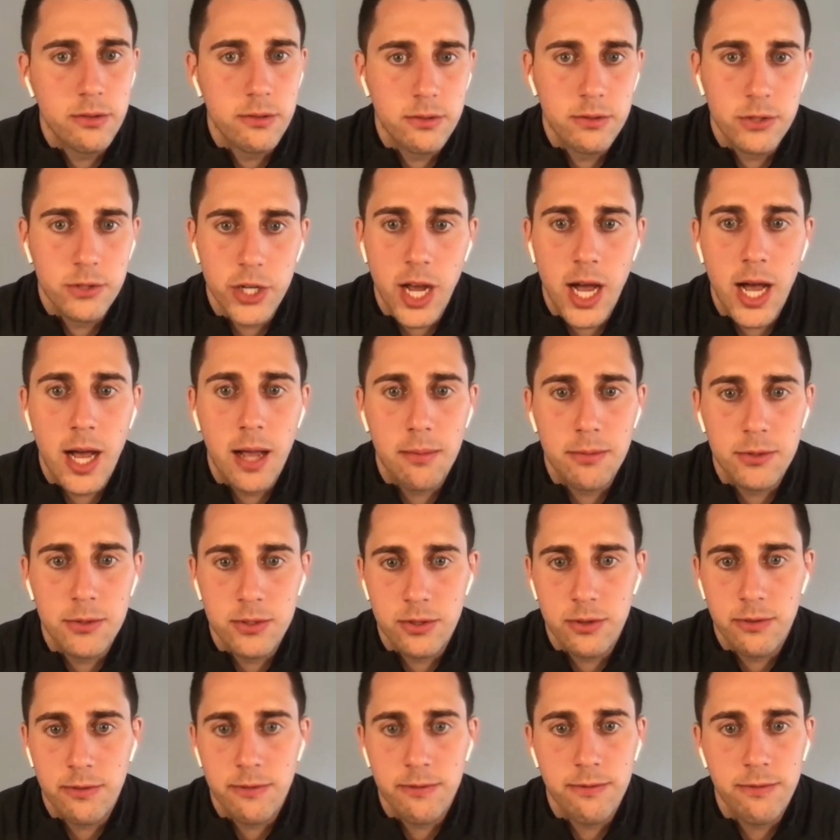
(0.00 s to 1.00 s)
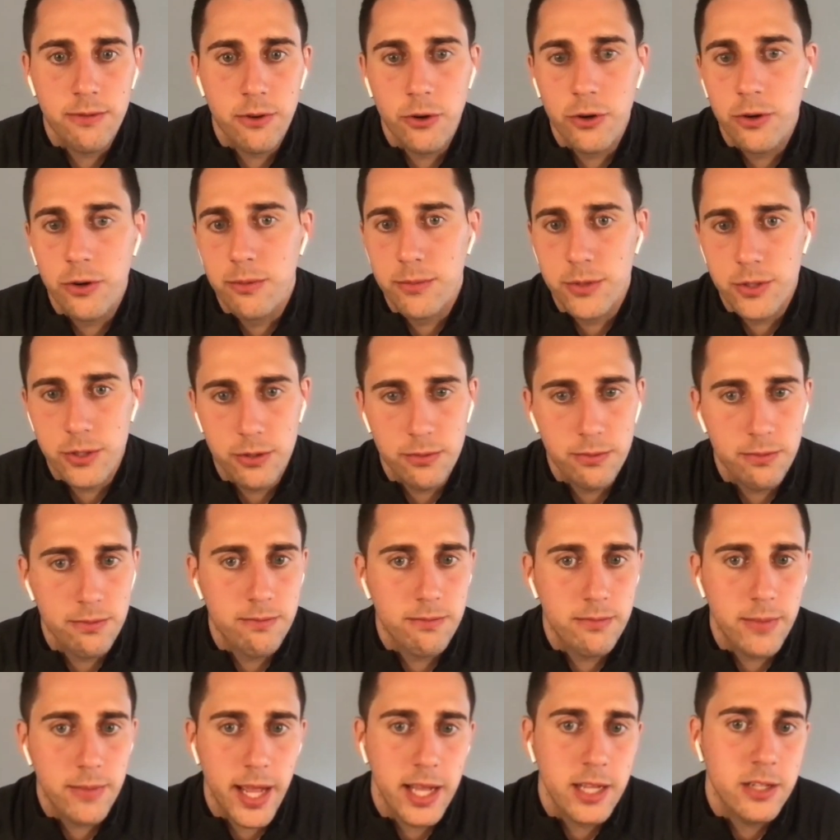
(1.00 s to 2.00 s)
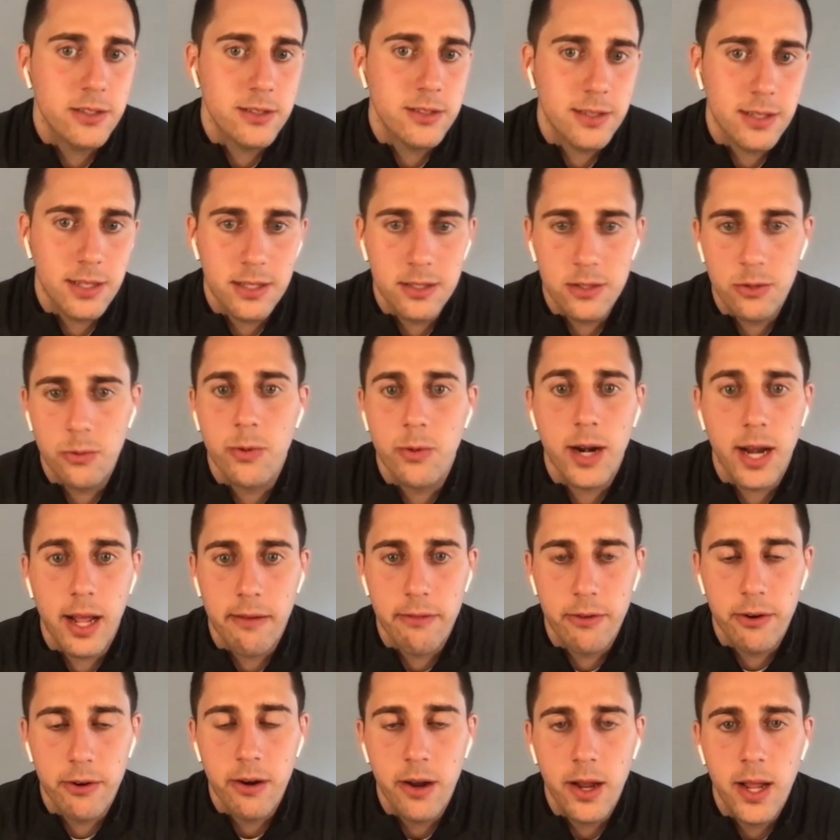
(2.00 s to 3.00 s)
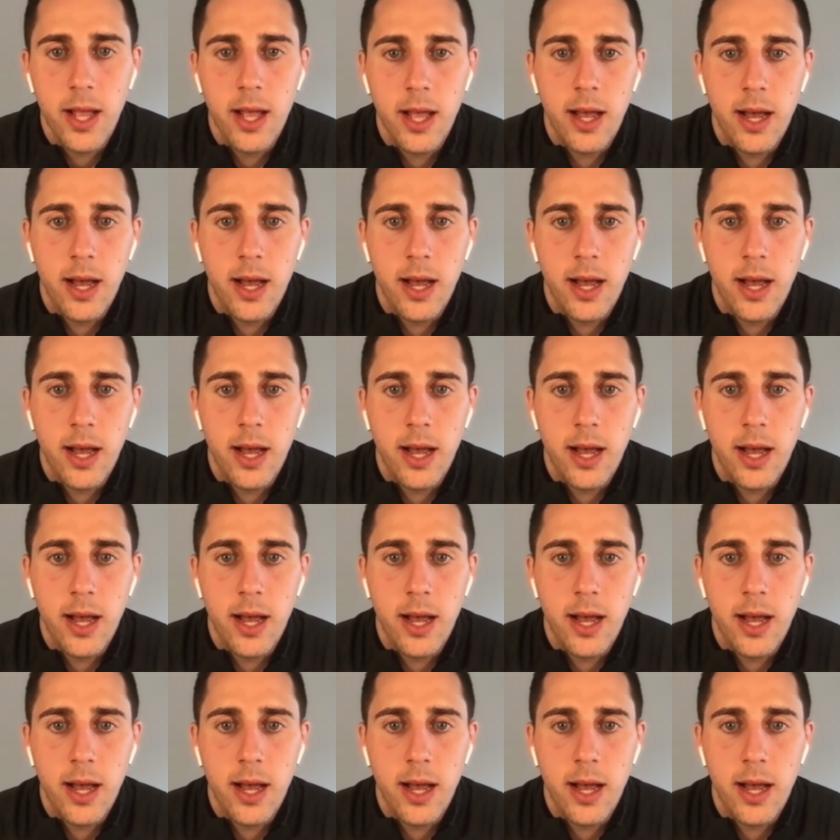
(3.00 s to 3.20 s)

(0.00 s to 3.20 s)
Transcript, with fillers: jobs or firms or agencies or whatever,